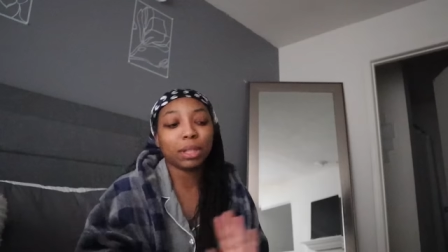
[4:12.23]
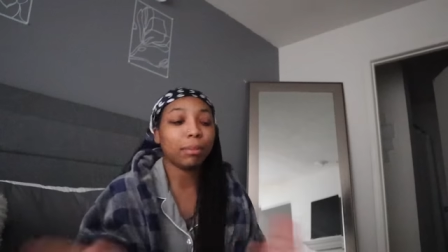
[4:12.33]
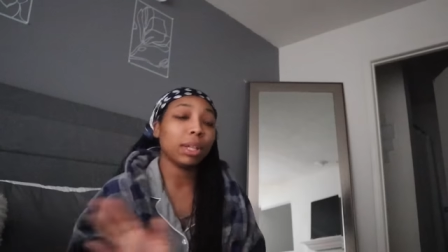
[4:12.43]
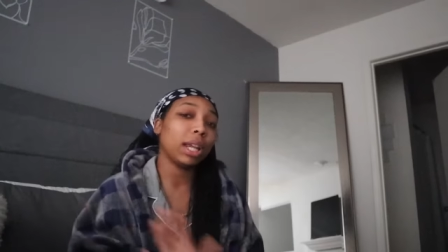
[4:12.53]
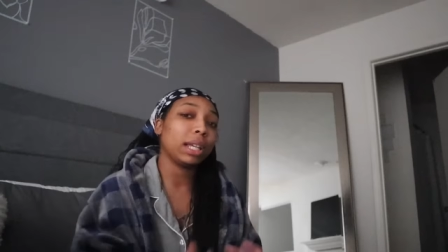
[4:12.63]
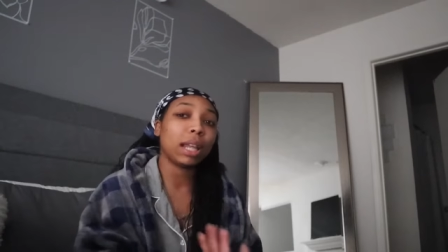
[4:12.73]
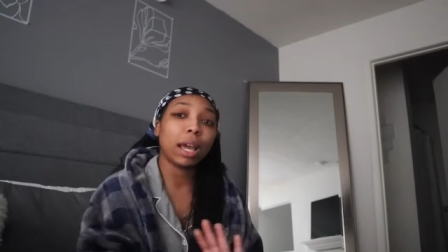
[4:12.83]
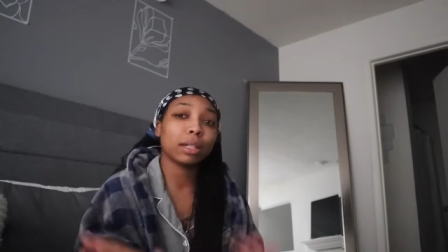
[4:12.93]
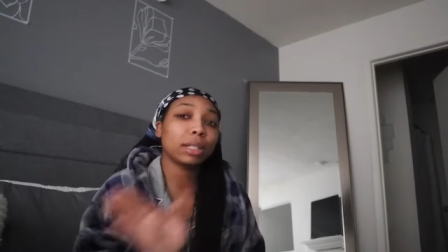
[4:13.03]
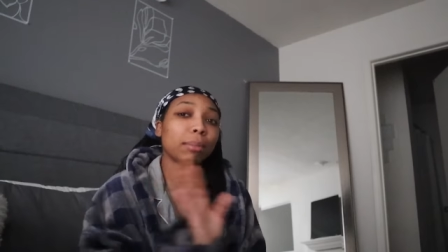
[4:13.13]
Something like
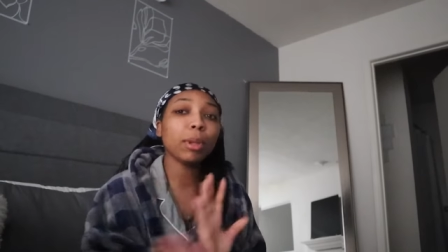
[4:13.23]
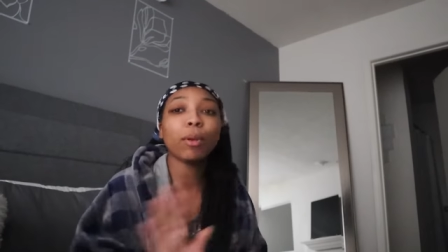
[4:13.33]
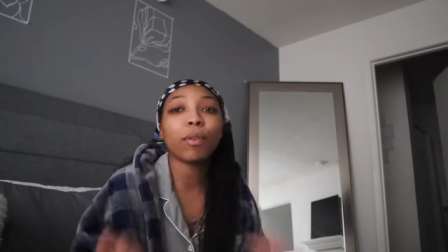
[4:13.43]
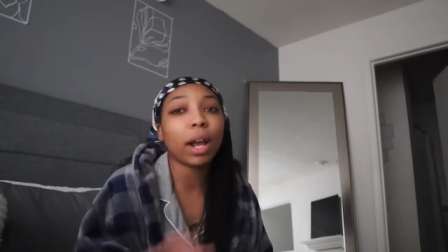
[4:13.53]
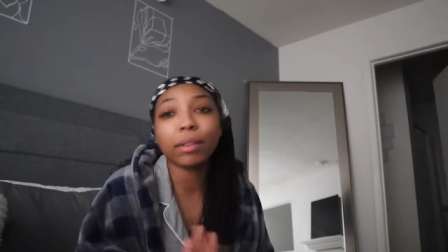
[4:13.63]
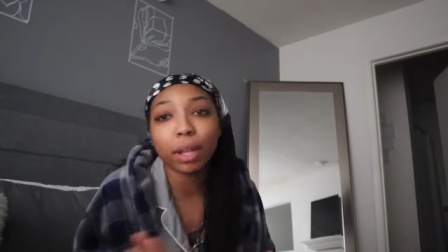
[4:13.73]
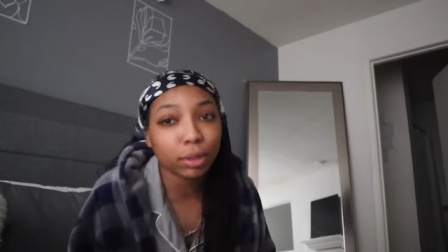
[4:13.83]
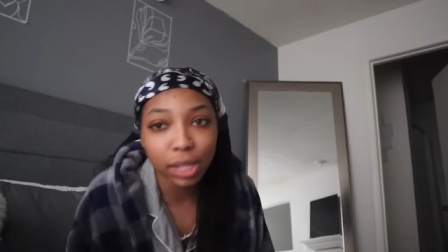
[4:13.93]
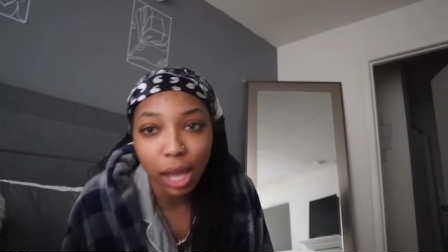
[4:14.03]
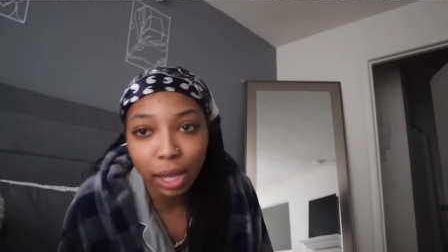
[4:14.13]
that. Something around
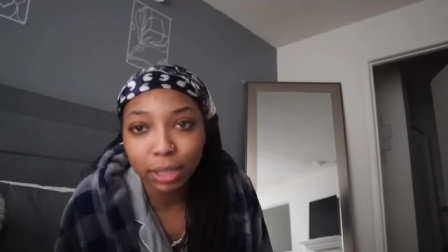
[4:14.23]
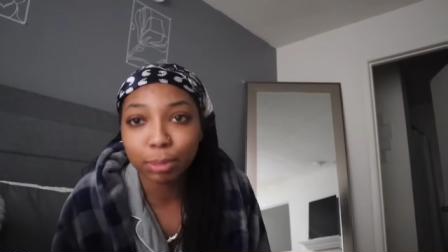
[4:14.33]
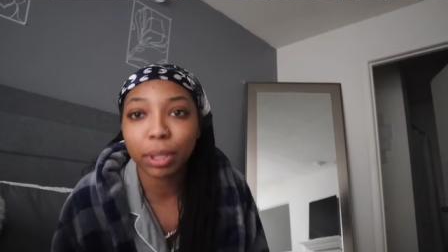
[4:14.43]
those lines.